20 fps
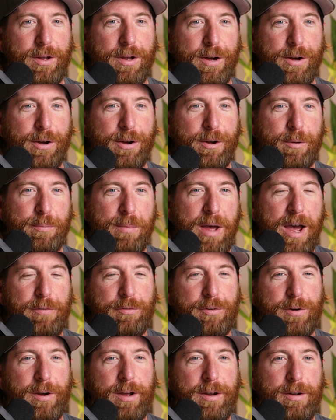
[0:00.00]

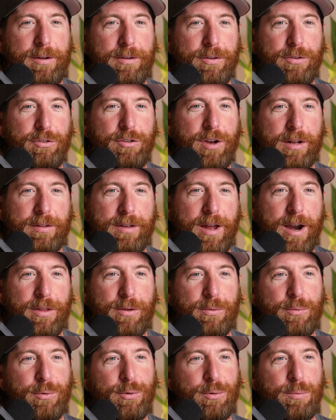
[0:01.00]
after I had checked out of
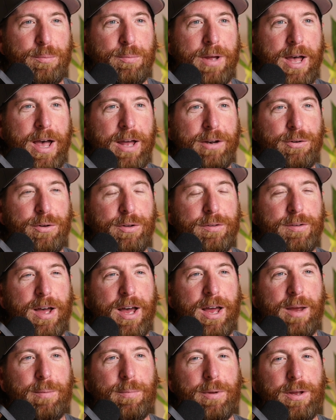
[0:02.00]
the room, had a little
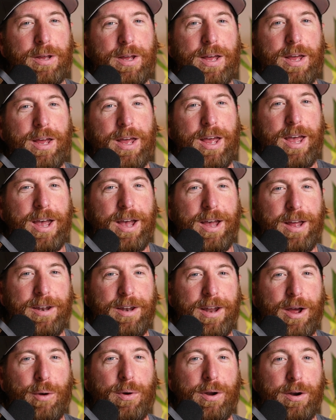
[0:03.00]
time,
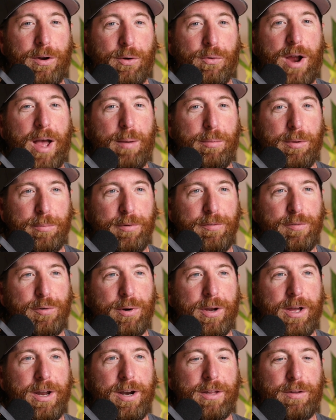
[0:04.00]
and I wanted to grab one before
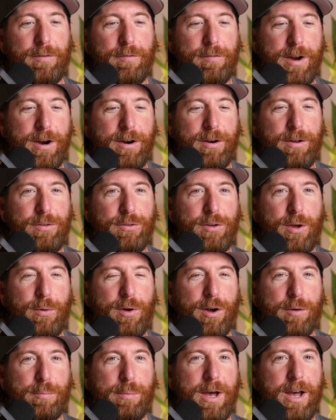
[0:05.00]
getting on the ferry. So I
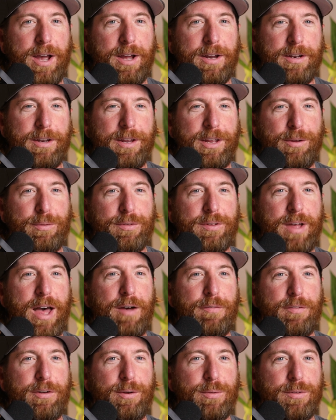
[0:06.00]
walked by and he was
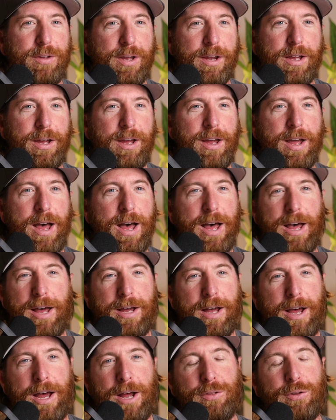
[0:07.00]
laughing. He was like,
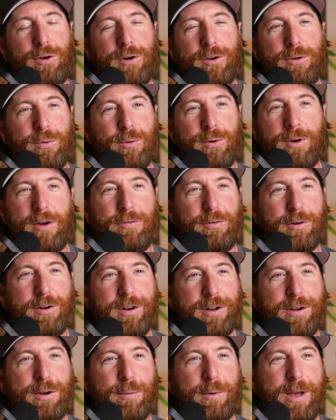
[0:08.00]
"I thought you were never going
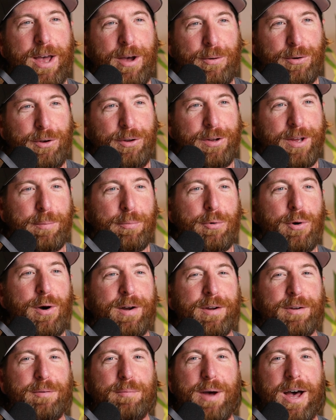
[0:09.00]
to come get one. You kept
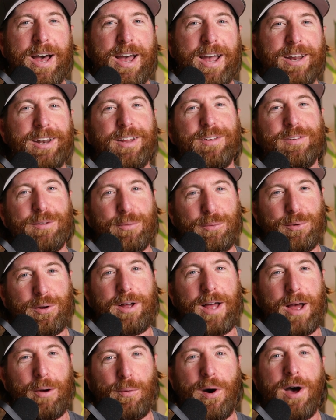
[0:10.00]
walking by." And I said, "Well,
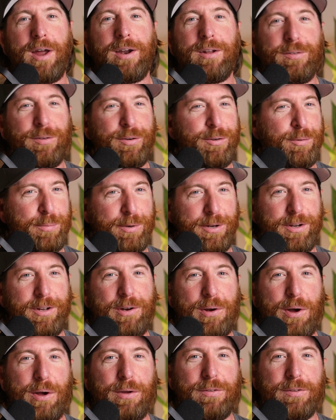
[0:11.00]
I wanted to, but
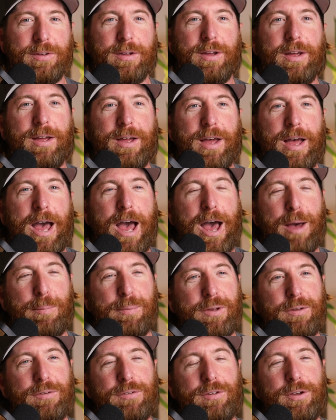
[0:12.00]
I was
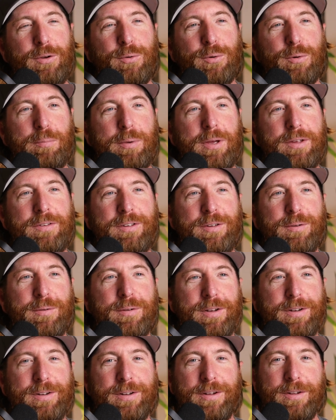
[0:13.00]
happy to see you were busy."
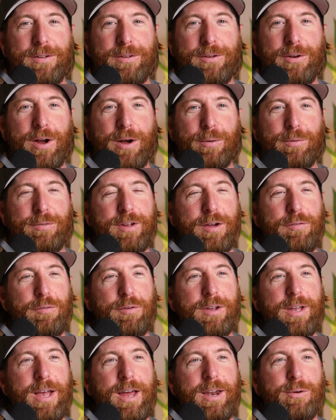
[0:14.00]
And, I was
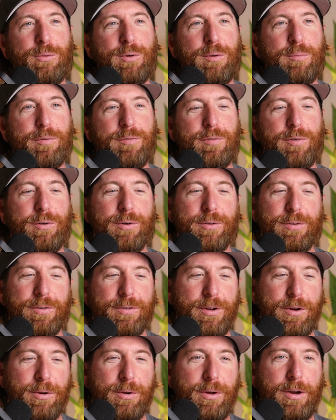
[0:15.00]
definitely getting one before.
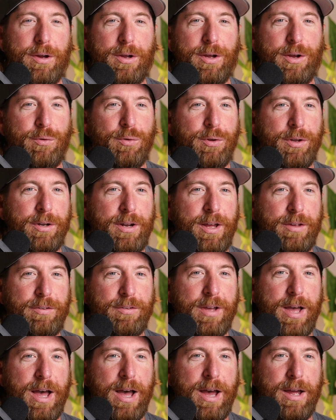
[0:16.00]
So really nice
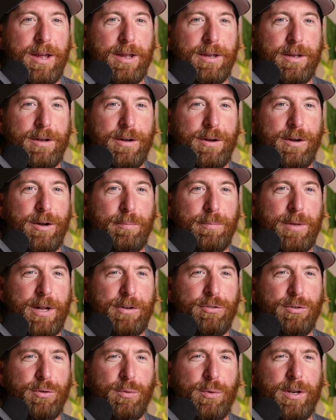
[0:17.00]
guy. Not
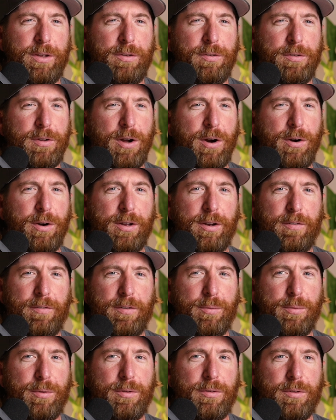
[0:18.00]
sure when he started, if
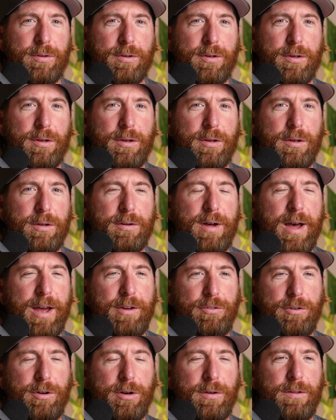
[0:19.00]
it was
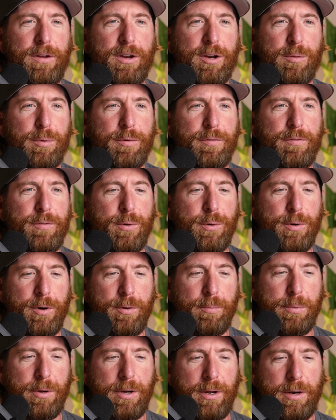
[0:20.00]
last year or the year before,
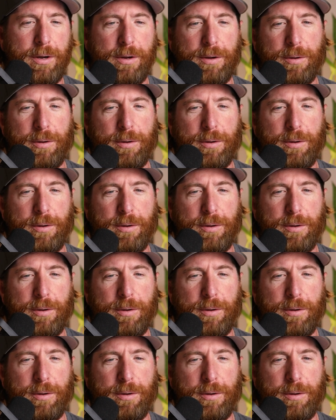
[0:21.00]
but